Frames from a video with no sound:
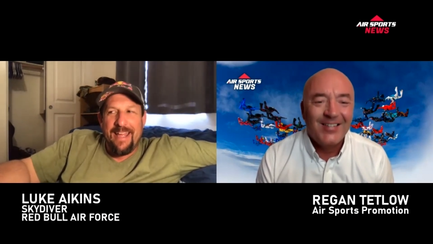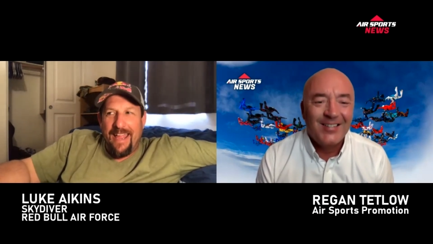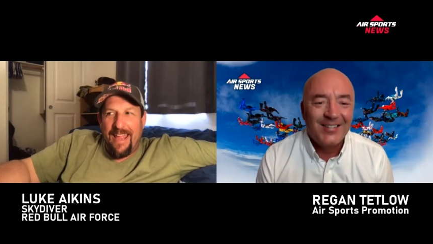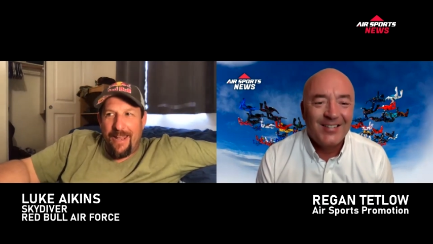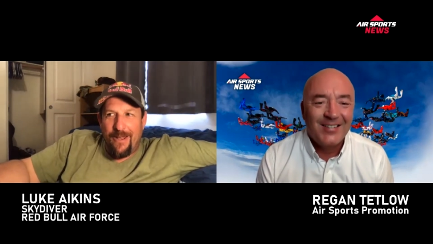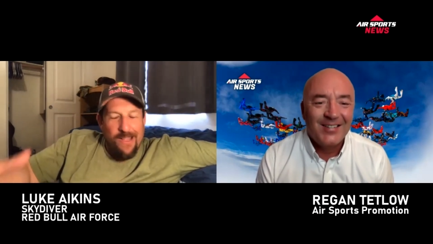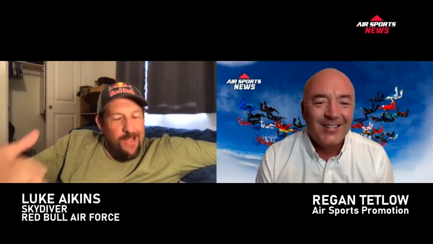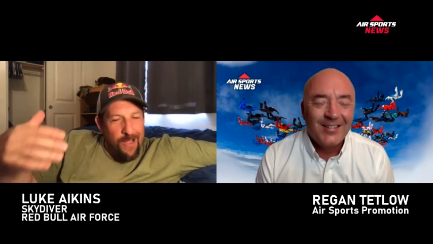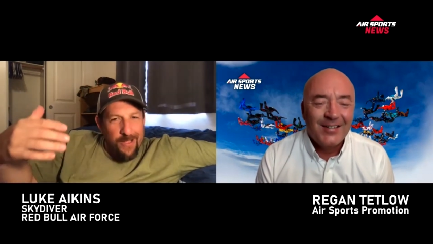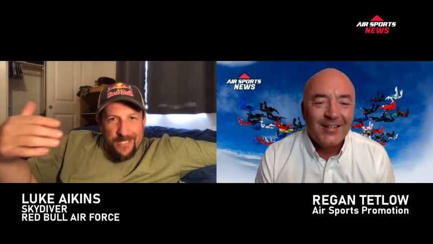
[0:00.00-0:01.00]
Speaker 1: And
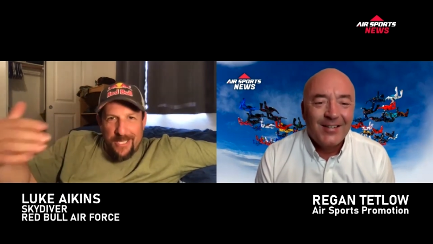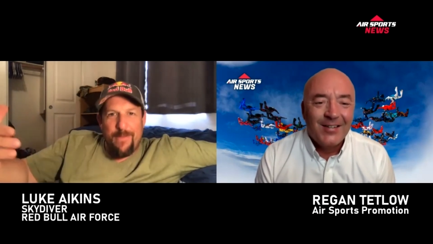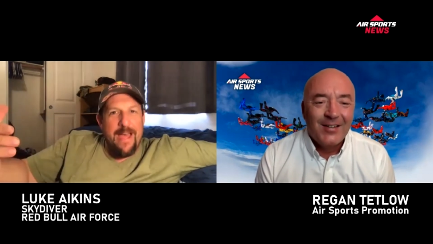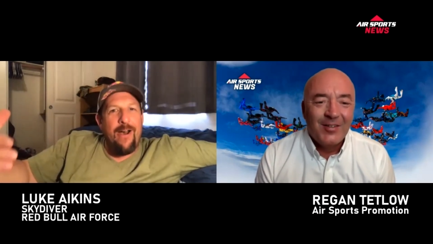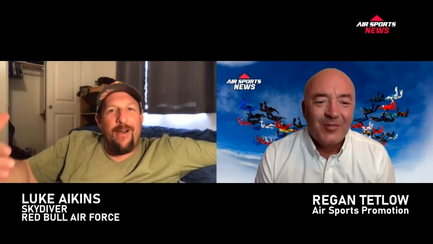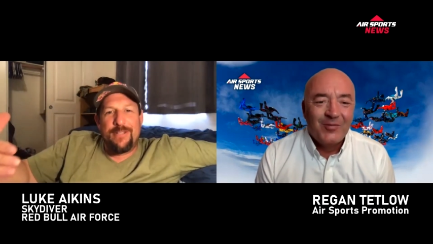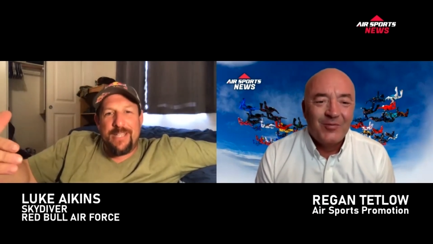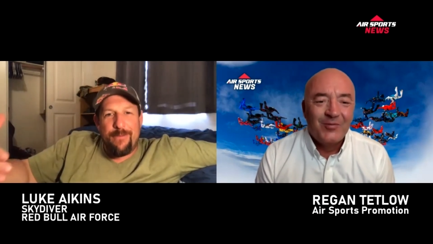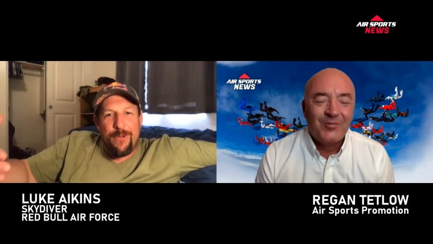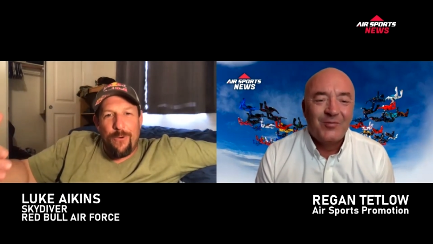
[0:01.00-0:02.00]
somehow I was
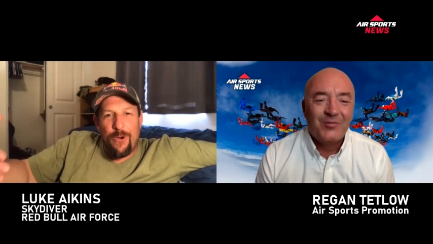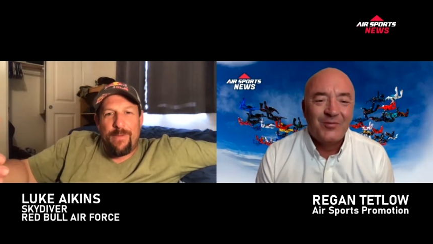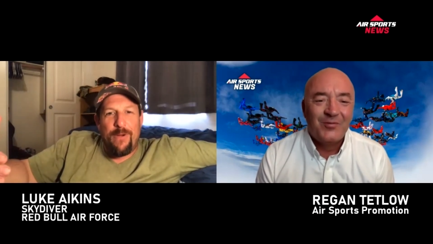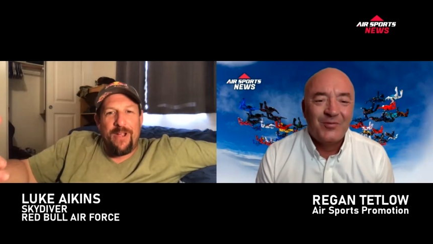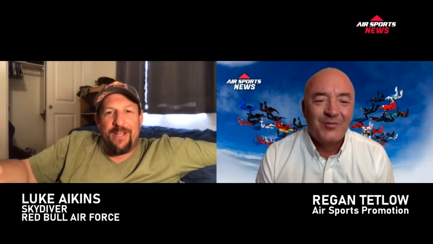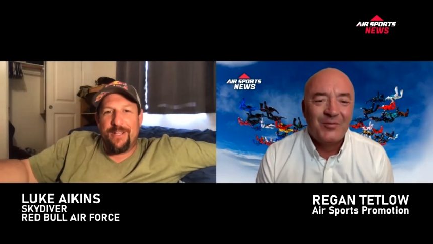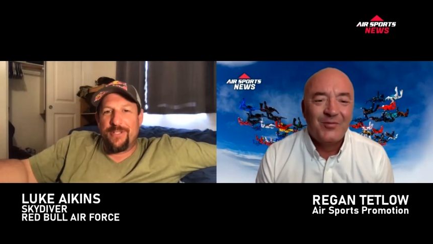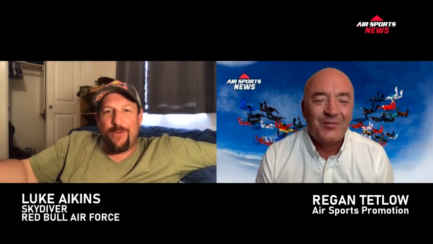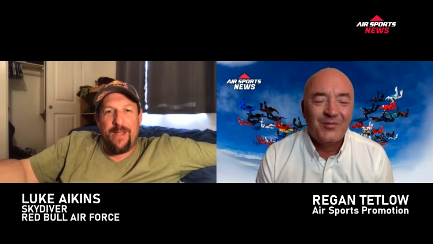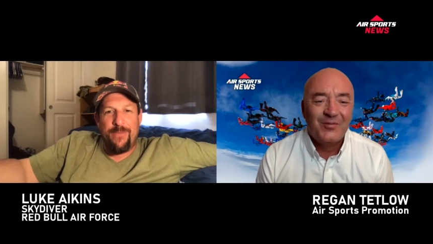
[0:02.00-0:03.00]
able to work my way into
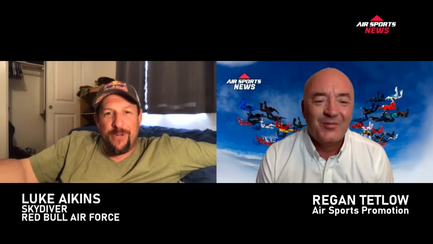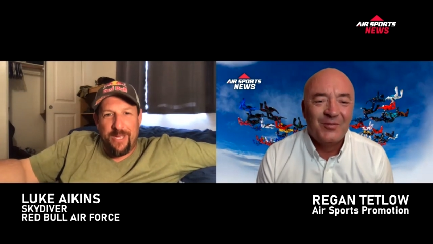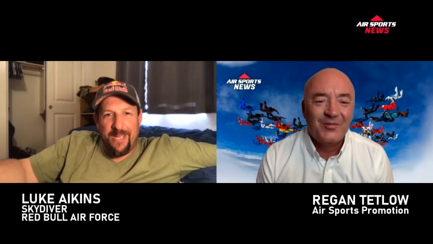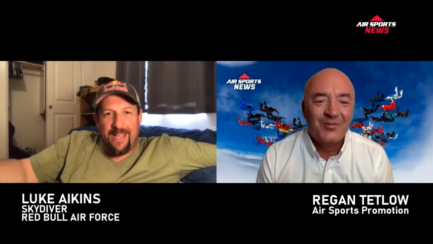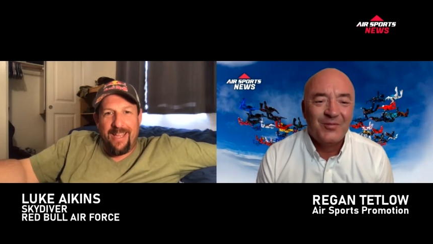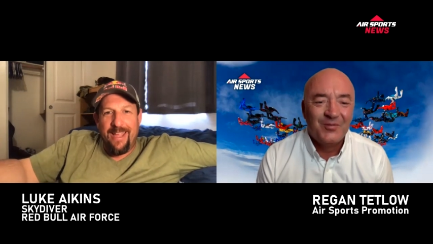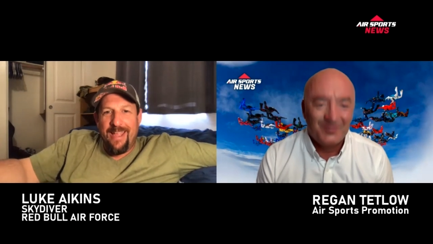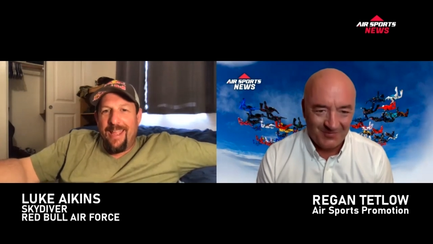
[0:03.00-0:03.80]
this Red Bull gig,